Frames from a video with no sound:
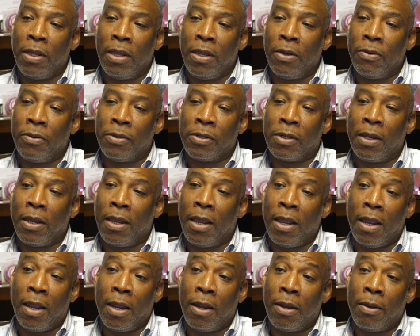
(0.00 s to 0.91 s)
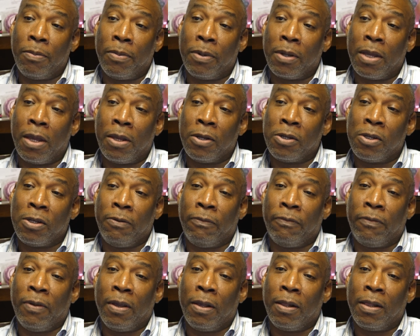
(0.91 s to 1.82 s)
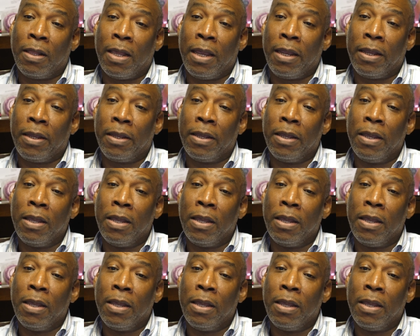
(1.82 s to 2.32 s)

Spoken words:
it was her hair, because she felt like